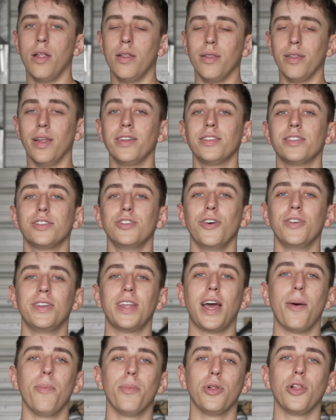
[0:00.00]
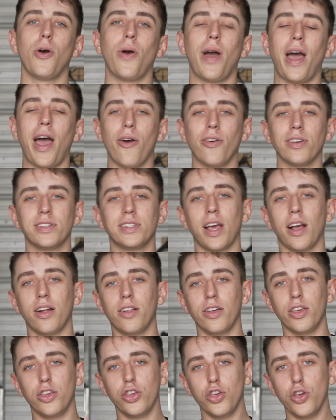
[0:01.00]
Let us know down below how
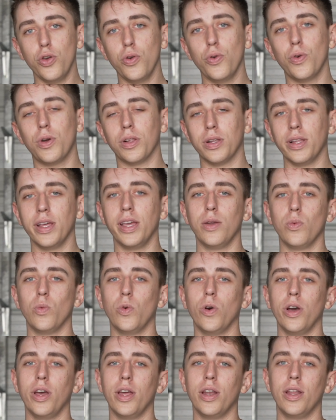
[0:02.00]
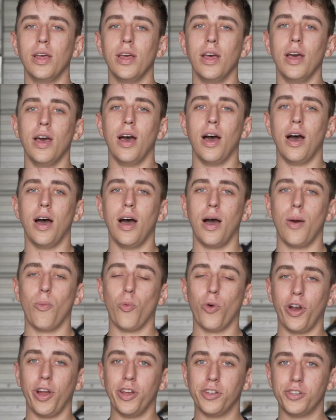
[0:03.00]
exactly you clean wood.
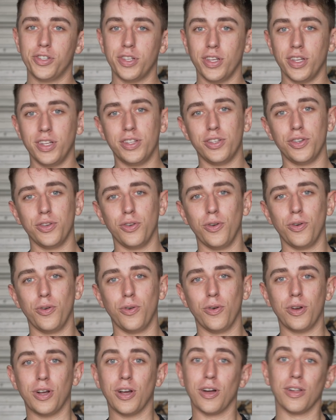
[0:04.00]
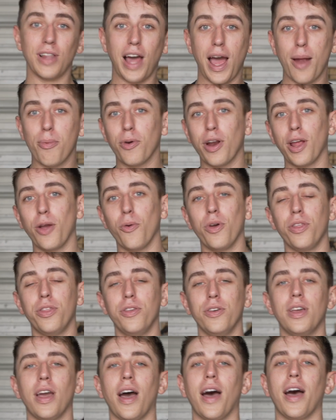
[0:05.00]
We're interested to collaborate with
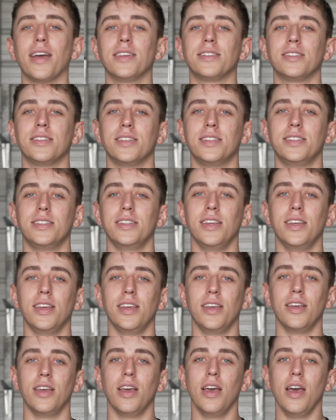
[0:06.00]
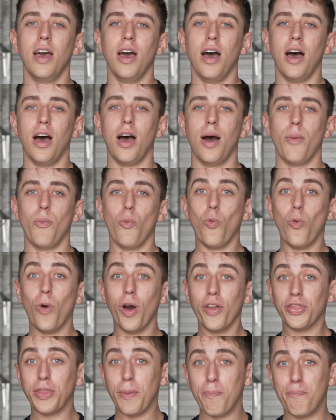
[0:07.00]
you guys to see
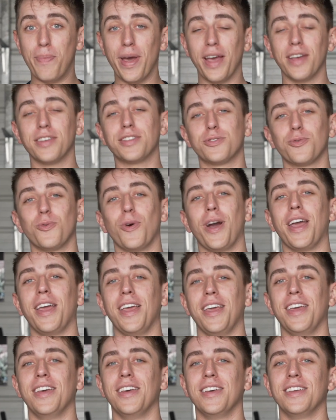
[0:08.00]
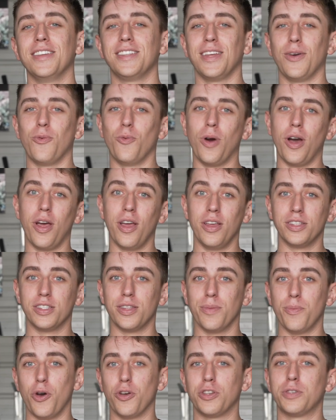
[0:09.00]
what the best way is and what is
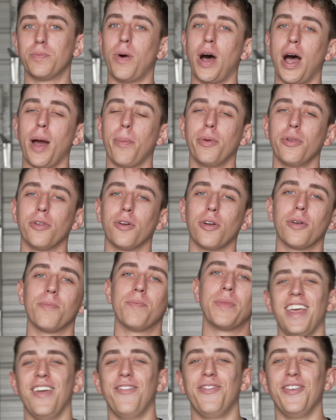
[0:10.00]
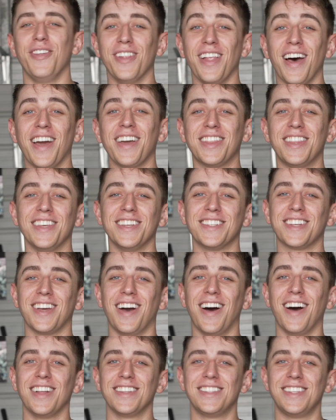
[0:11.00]
the most popular. If you like this
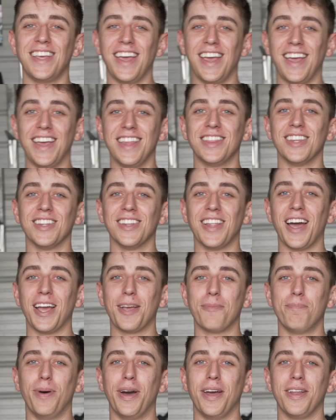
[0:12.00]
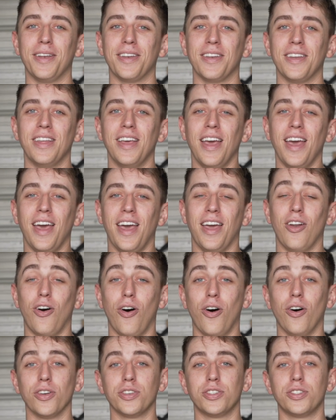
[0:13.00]
content, hit the like button, and
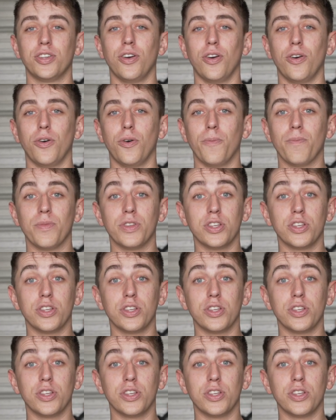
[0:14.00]
also